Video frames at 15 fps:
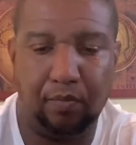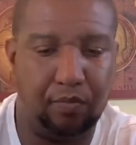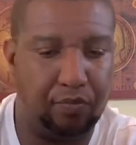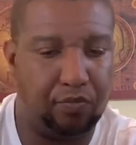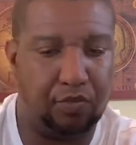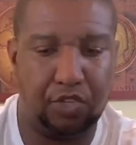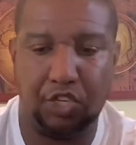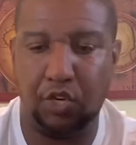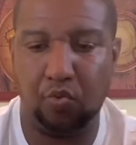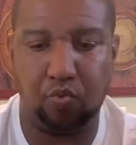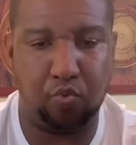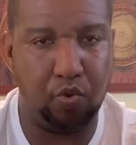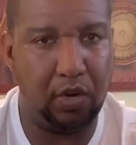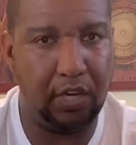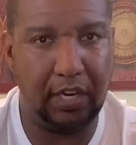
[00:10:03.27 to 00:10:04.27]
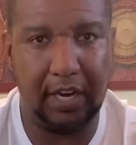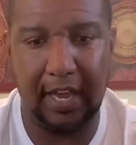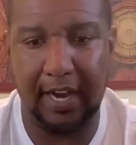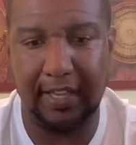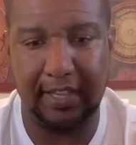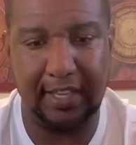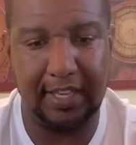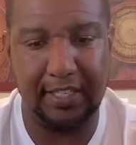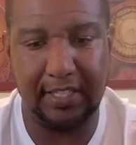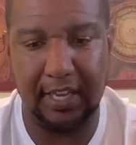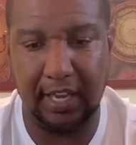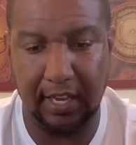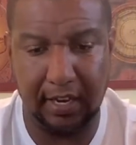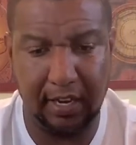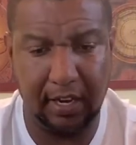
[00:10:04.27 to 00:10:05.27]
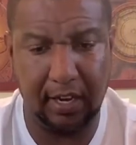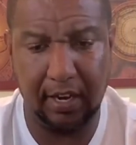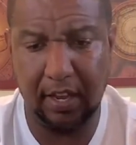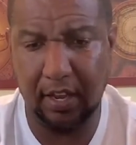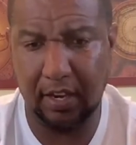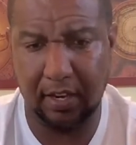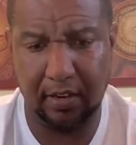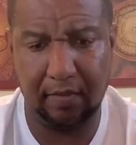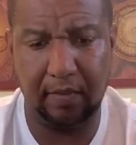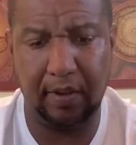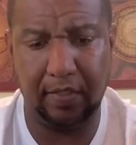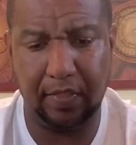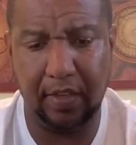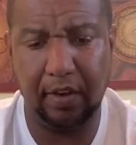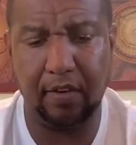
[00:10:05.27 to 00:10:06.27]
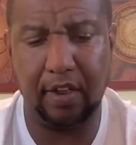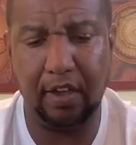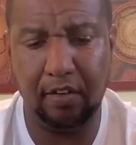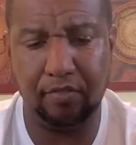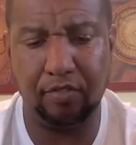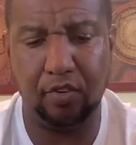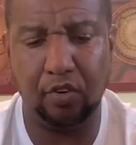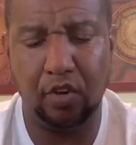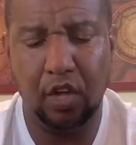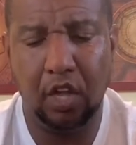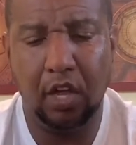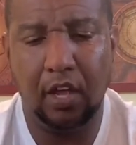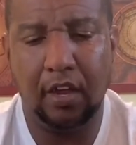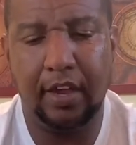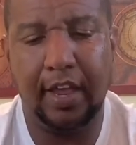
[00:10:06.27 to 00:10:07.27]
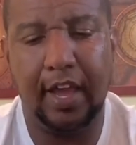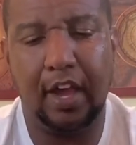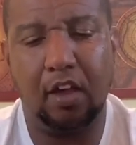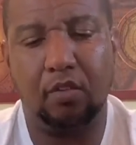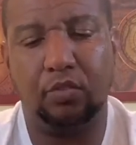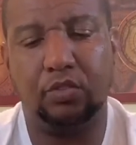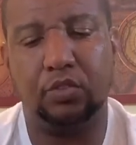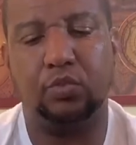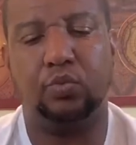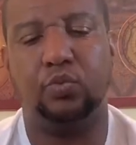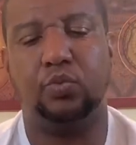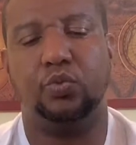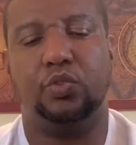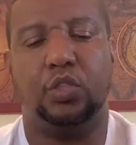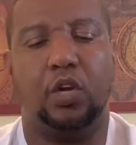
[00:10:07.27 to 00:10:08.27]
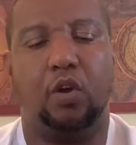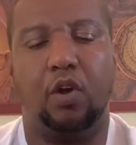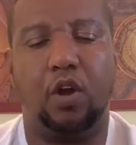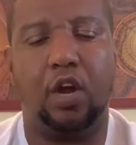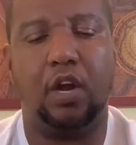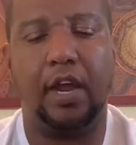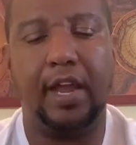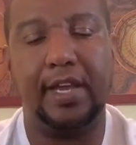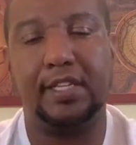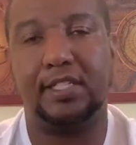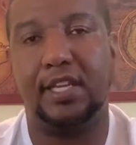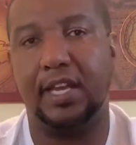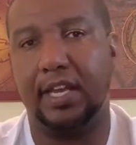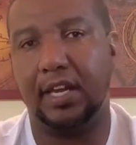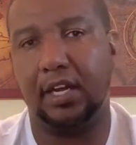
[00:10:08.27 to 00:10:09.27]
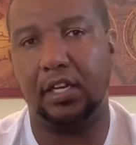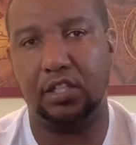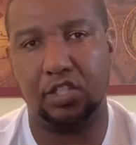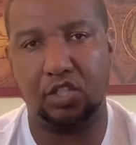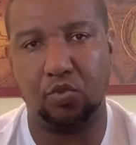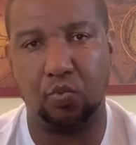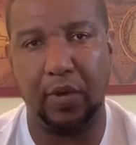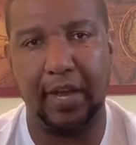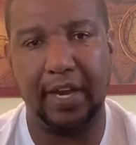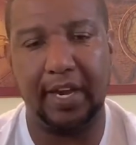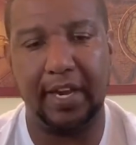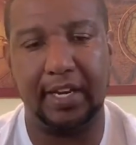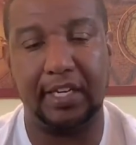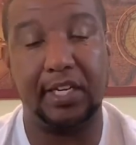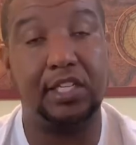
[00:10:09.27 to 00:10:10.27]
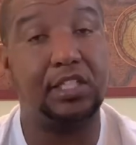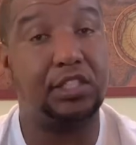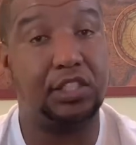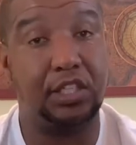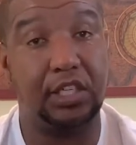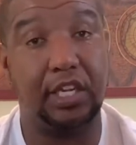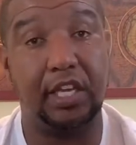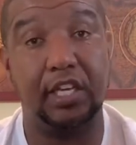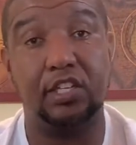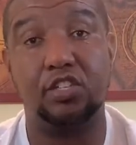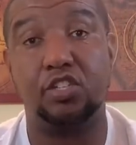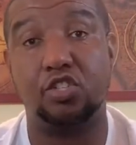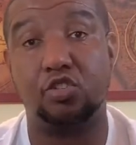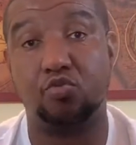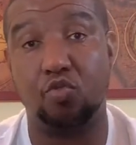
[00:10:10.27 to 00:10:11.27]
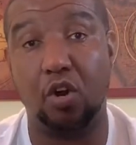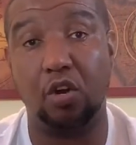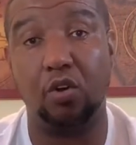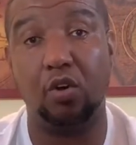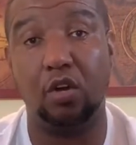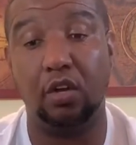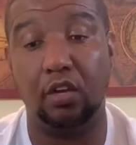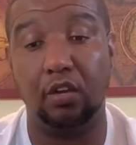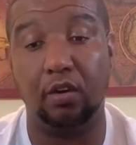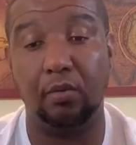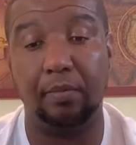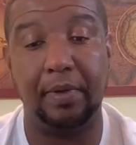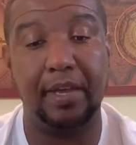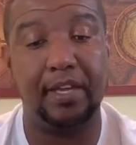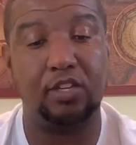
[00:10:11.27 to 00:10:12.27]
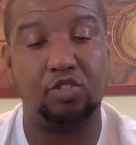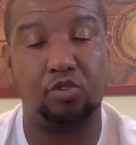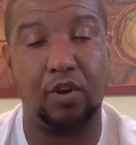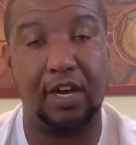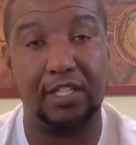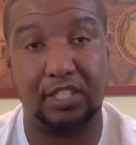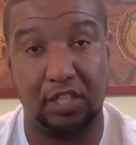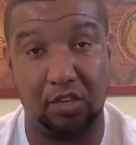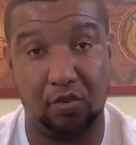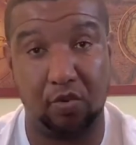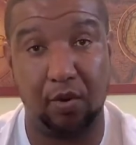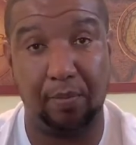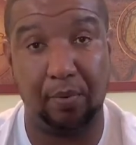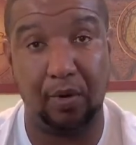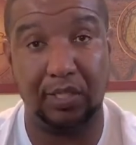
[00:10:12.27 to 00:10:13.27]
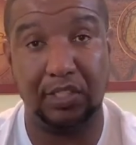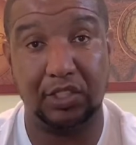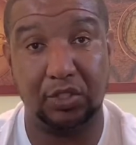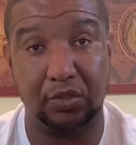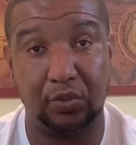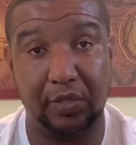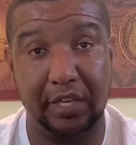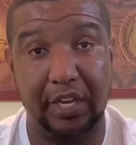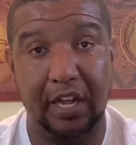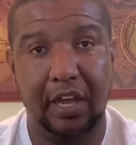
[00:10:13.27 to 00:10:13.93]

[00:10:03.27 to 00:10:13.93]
She really liked these, and they're helpful. Now, her hands did get a little sweaty, and she did struggle a little bit trying to grip onto it